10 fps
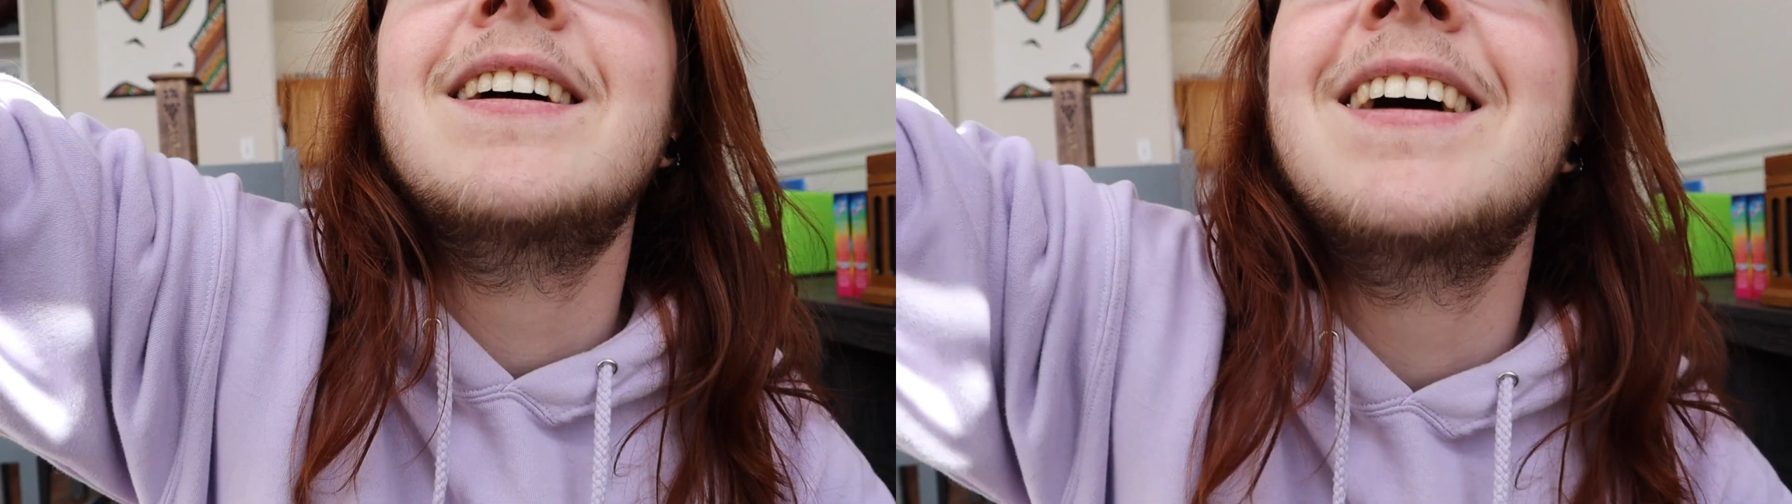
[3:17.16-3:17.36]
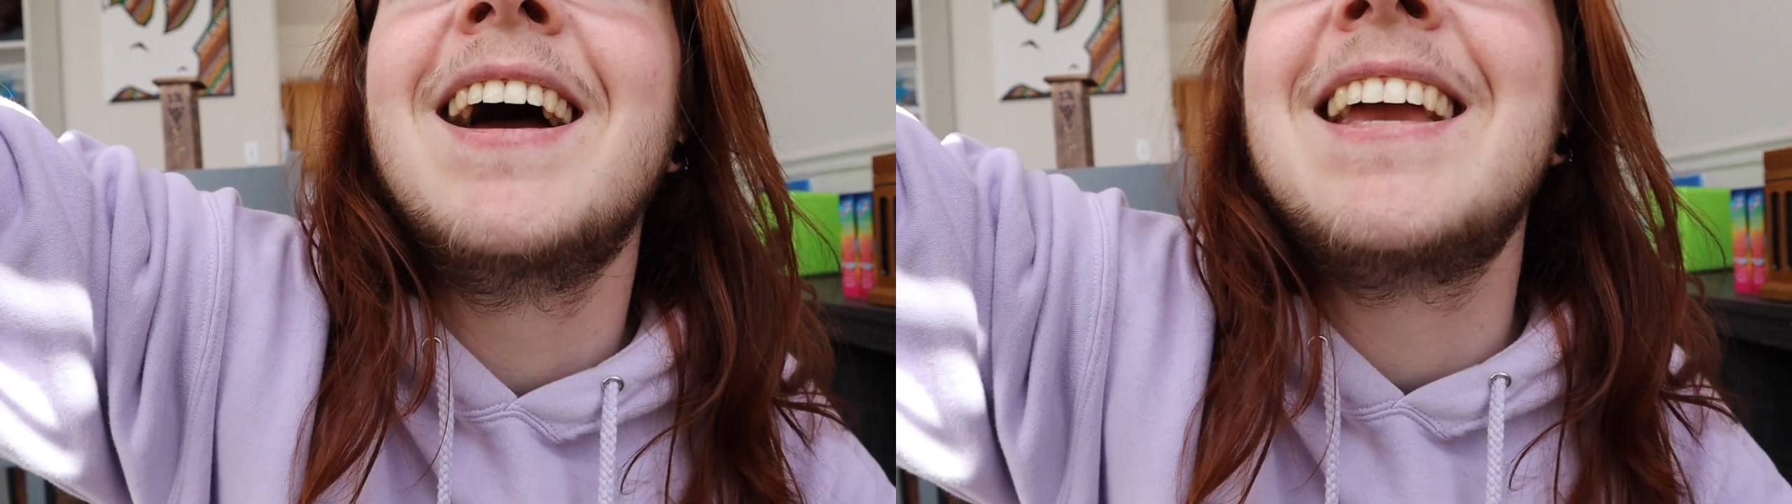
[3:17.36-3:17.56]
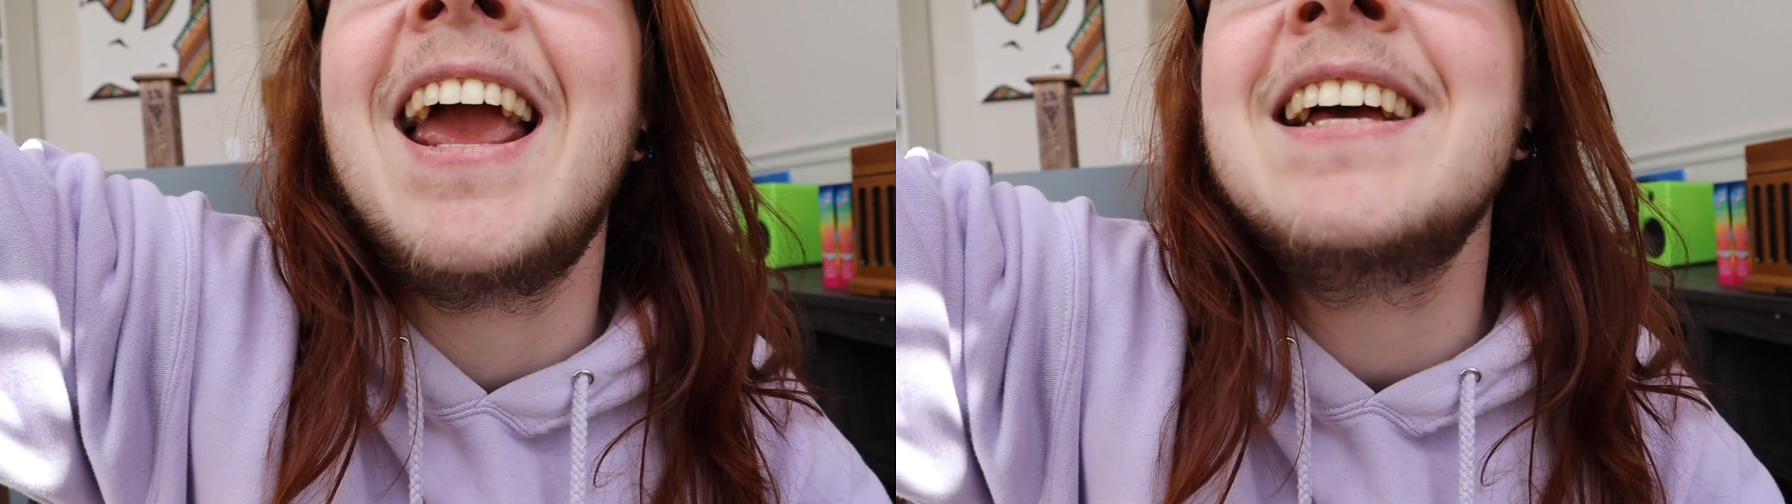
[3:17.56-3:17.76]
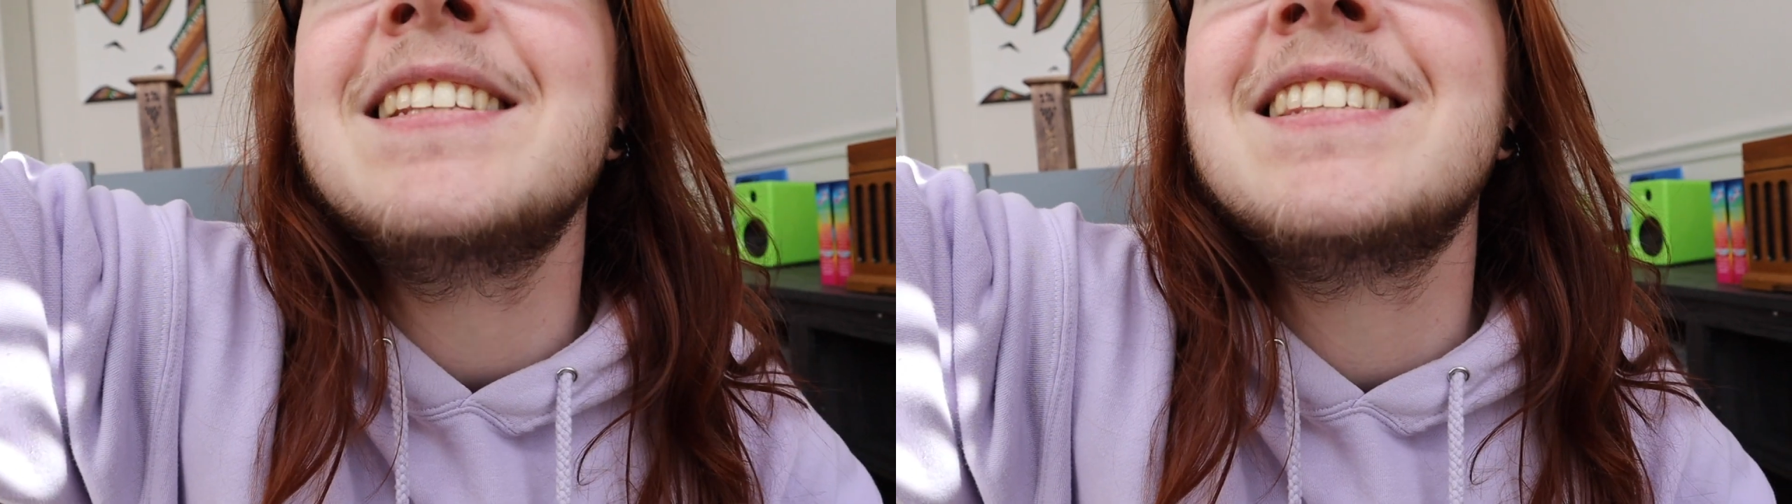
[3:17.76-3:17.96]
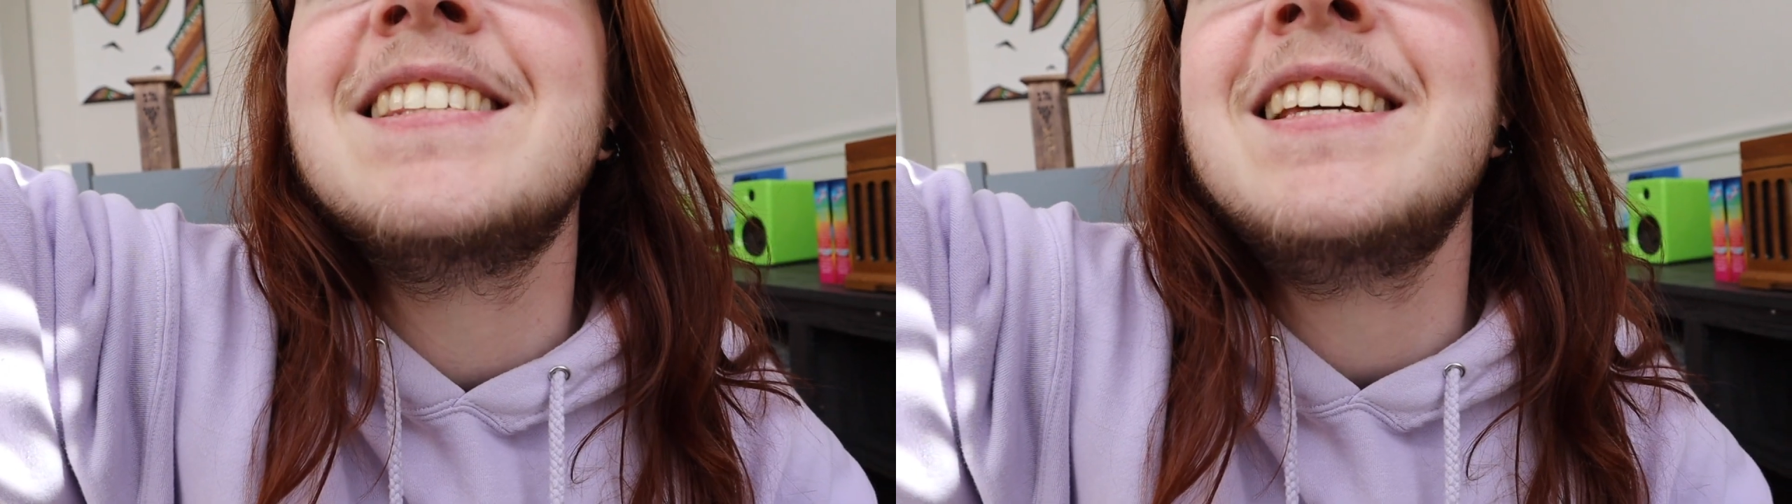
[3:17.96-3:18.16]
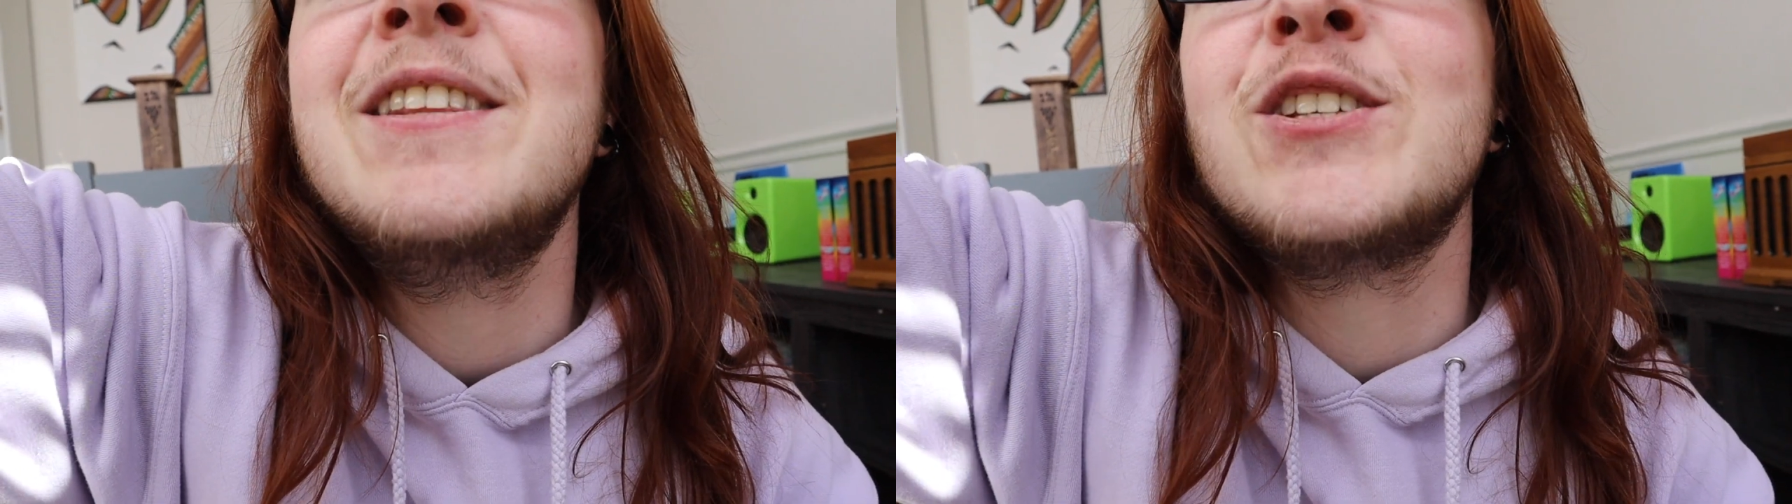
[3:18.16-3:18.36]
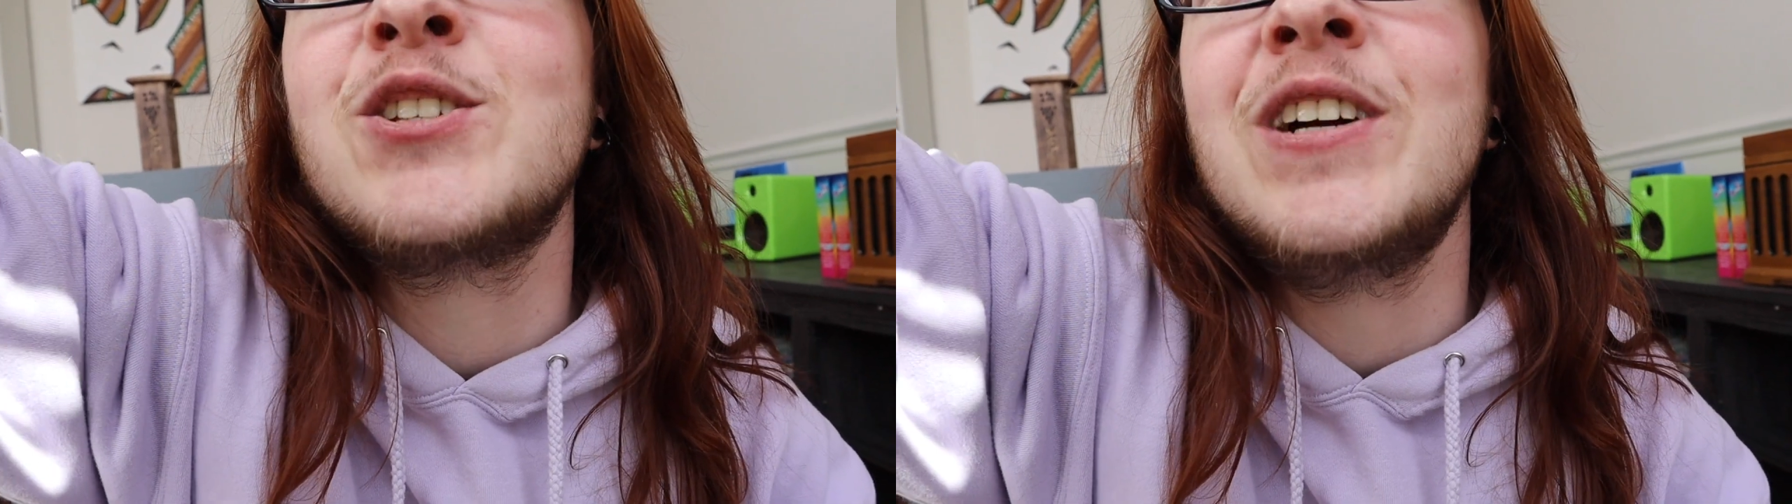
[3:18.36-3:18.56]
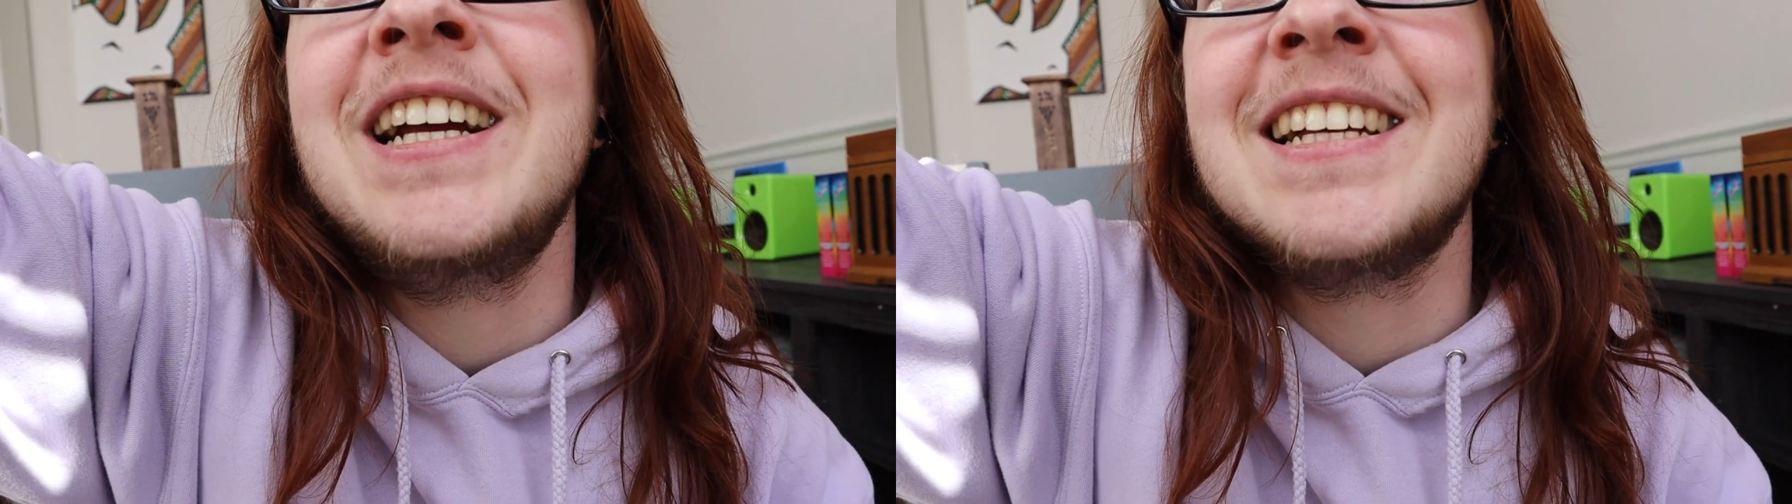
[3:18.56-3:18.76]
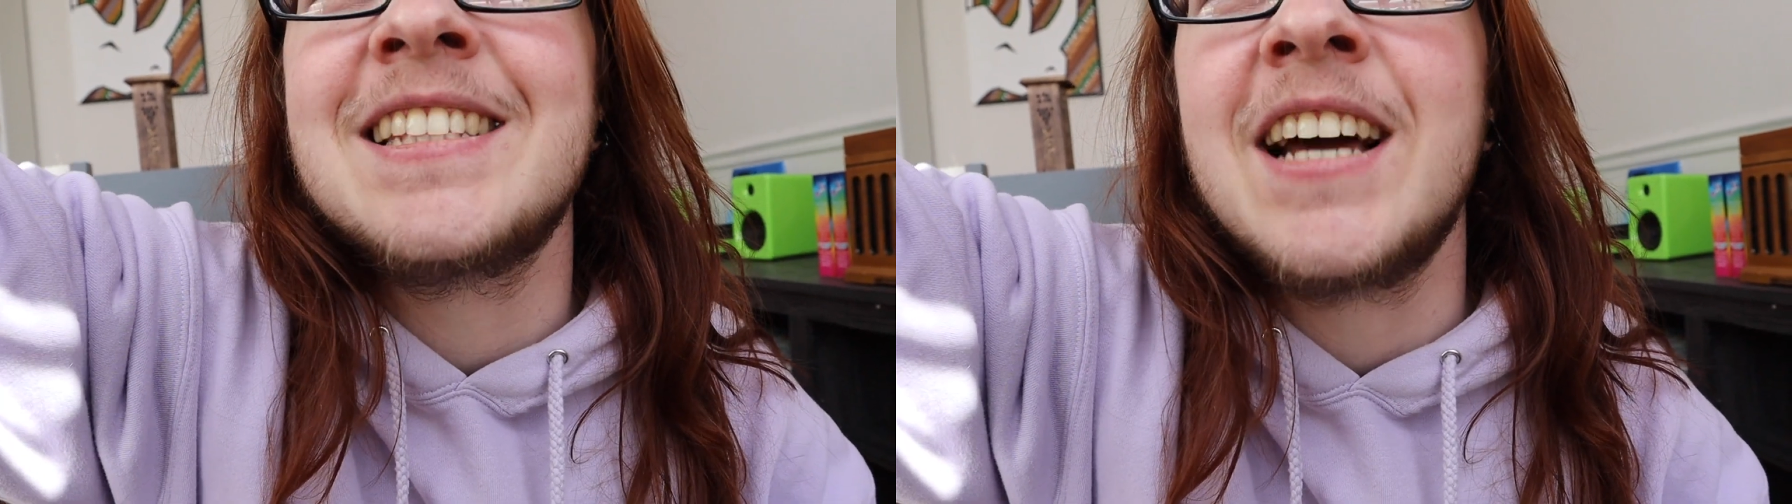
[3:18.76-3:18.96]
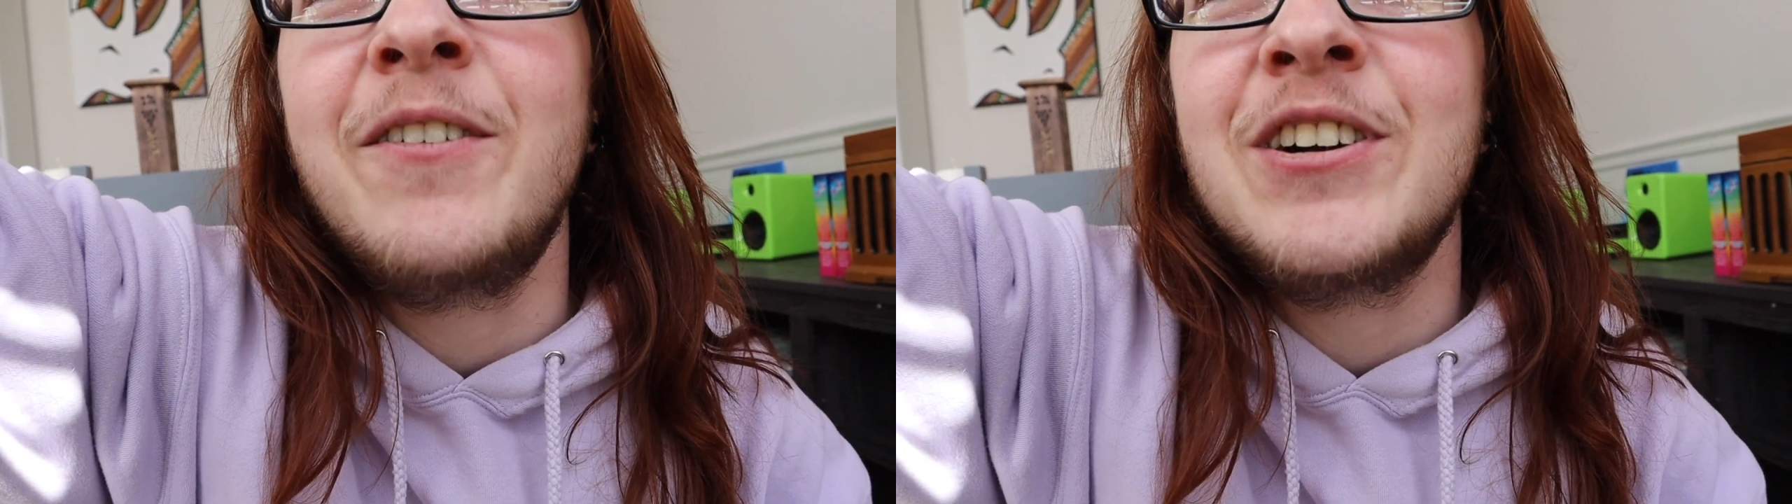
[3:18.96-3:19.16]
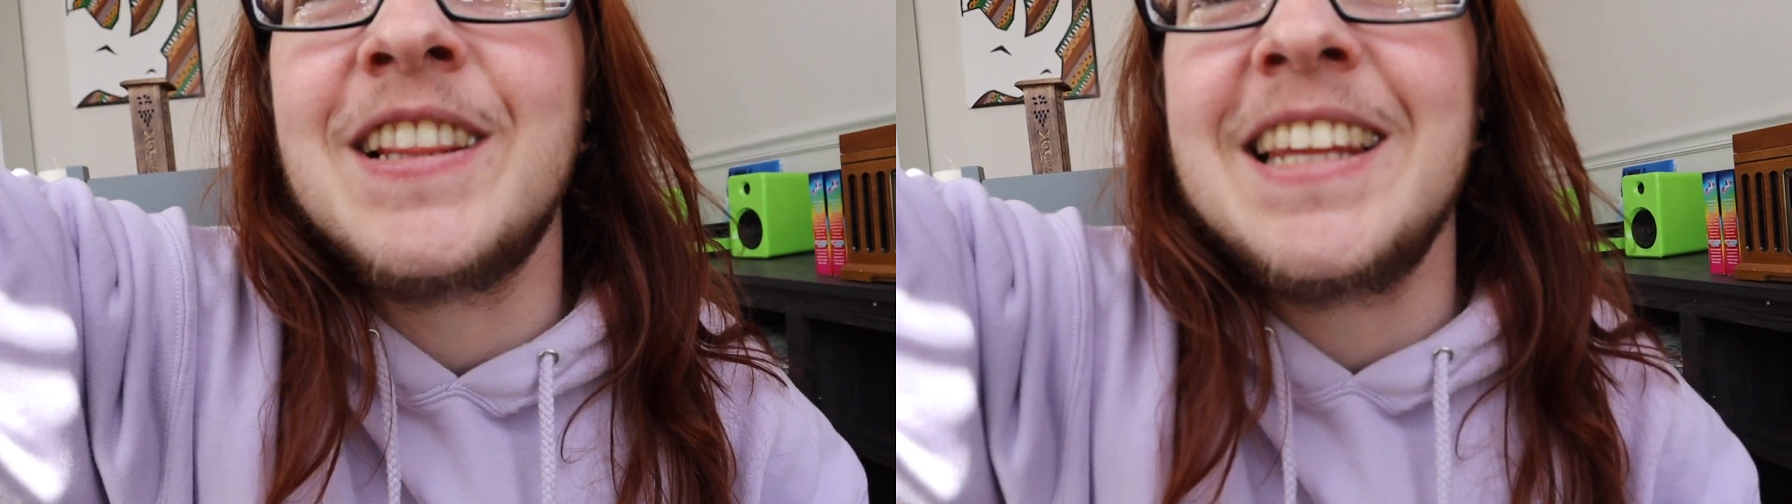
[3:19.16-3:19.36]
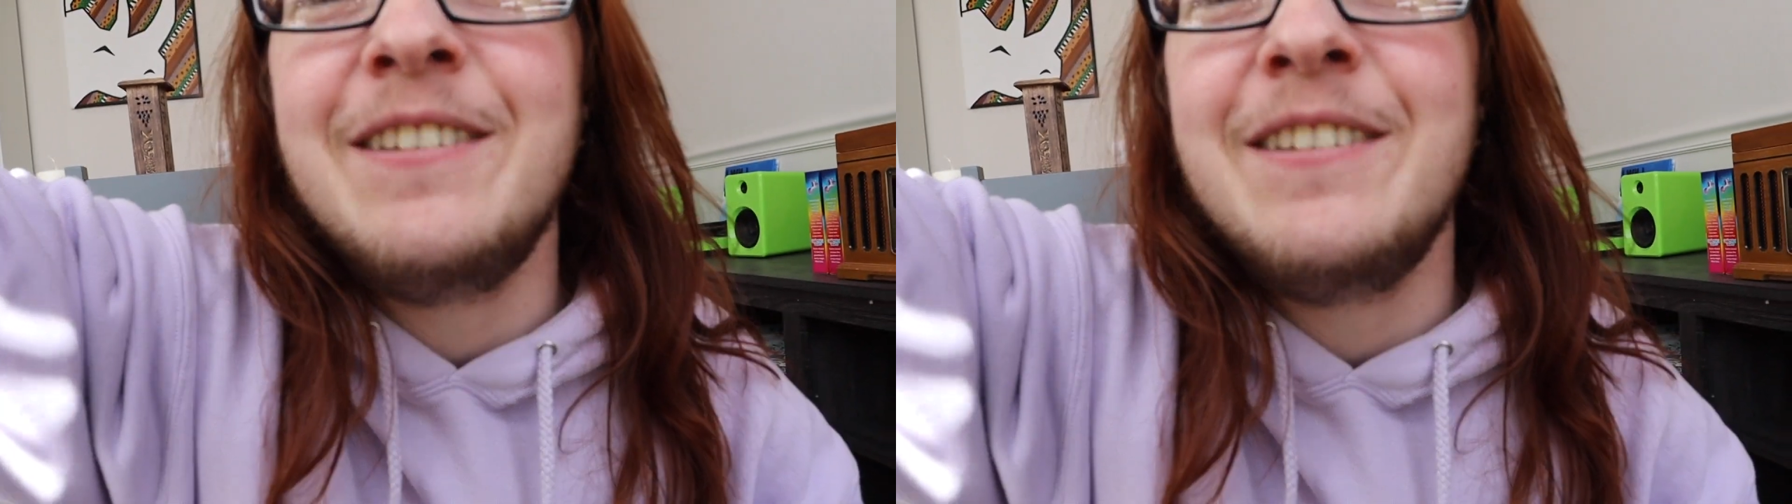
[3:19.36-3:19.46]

I can't see the screen, it's covered in